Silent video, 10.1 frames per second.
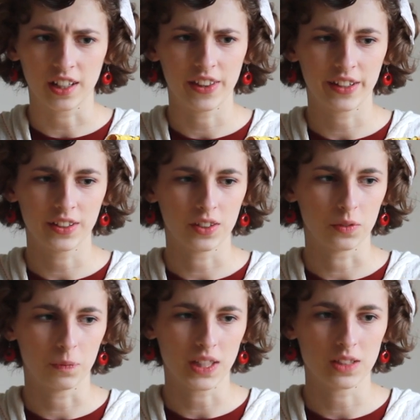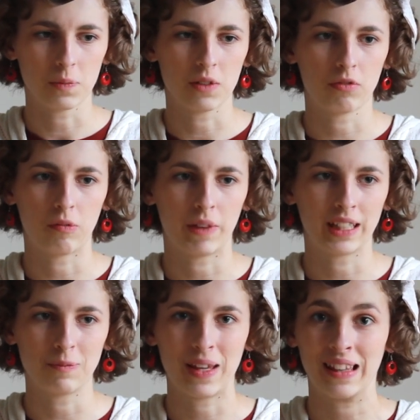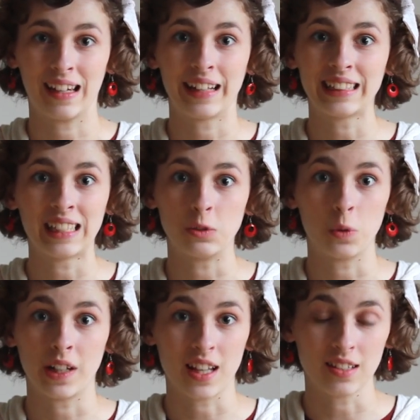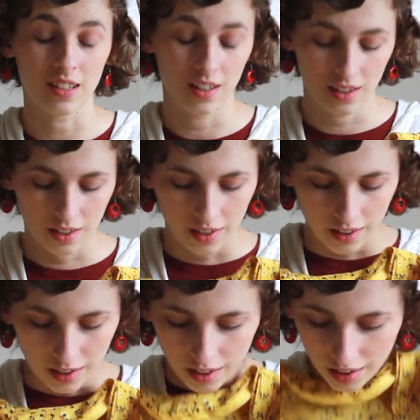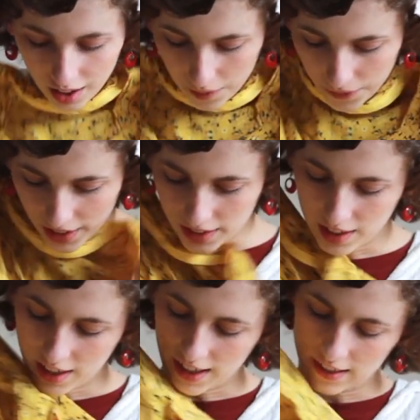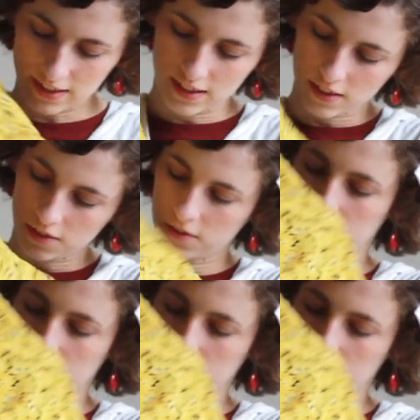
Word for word: I think there must have been from like May the 1920s. Um, and then it has this